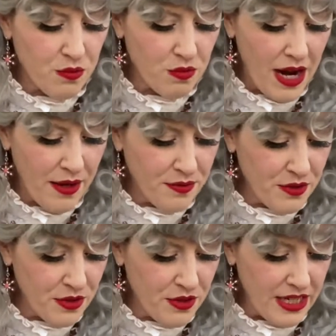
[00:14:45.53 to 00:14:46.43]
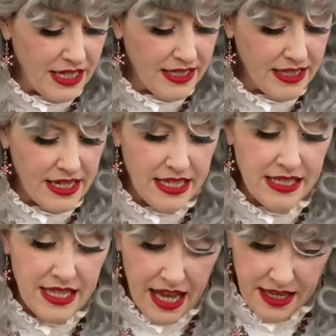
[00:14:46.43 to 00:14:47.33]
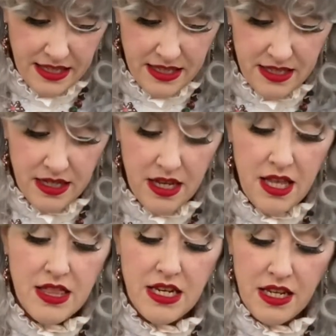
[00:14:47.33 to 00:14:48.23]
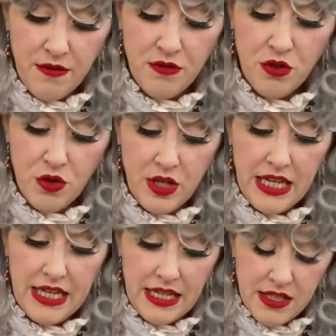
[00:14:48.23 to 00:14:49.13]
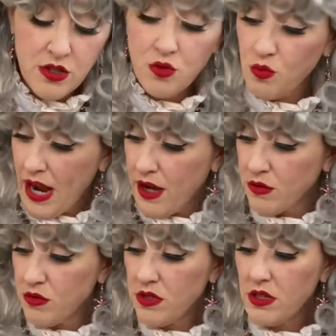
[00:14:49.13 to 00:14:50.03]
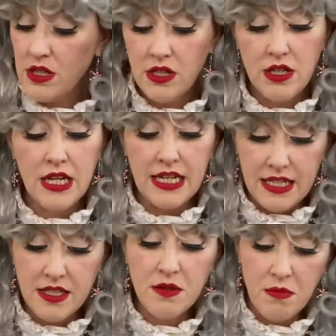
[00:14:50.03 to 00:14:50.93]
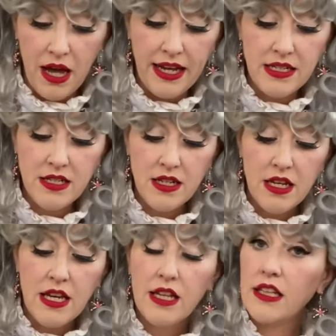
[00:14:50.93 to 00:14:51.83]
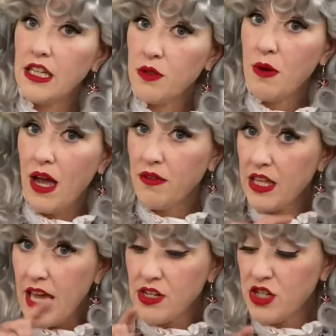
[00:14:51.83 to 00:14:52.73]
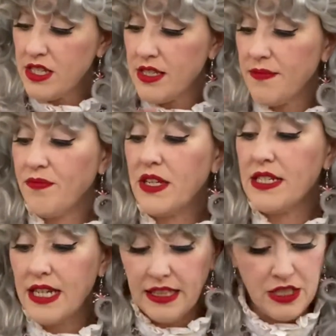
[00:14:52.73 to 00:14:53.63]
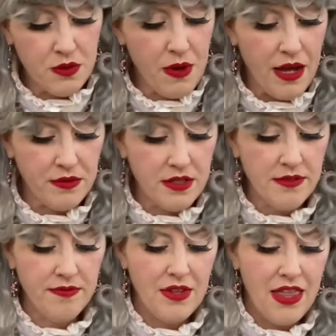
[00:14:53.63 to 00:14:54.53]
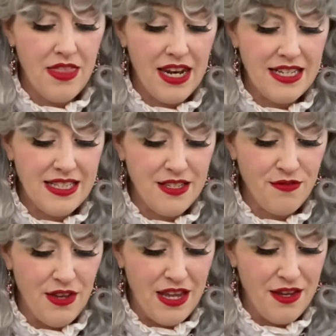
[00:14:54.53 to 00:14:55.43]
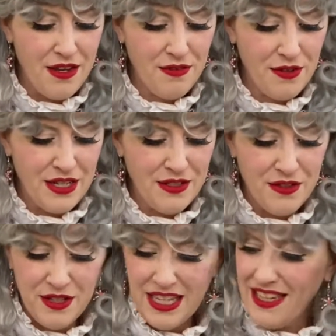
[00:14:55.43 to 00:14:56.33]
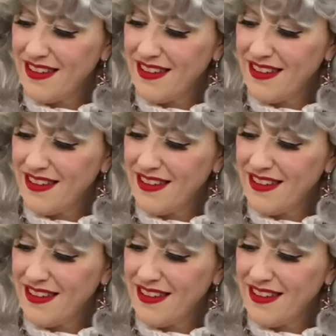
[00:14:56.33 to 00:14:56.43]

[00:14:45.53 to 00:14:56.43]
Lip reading: round cookies, and he says that if the cookie isn't round, he doesn't mind. He'll eat around the edges until it's round, and then it's his favorite cookie.